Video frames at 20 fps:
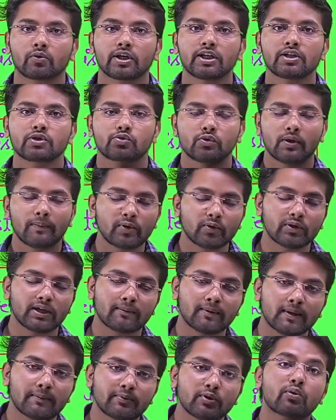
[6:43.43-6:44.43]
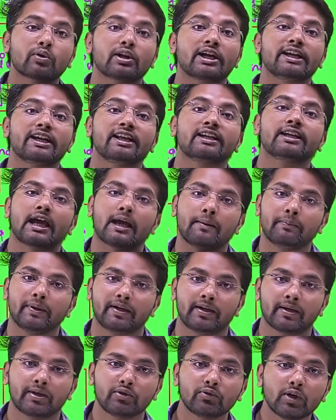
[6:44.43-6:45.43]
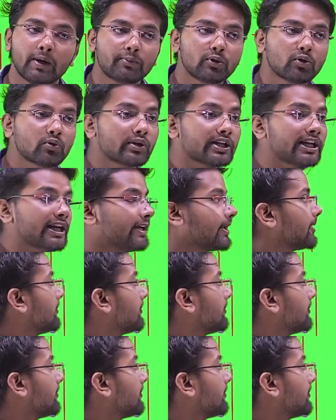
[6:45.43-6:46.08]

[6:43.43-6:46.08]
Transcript: So you have to develop your reading habit, you have to read,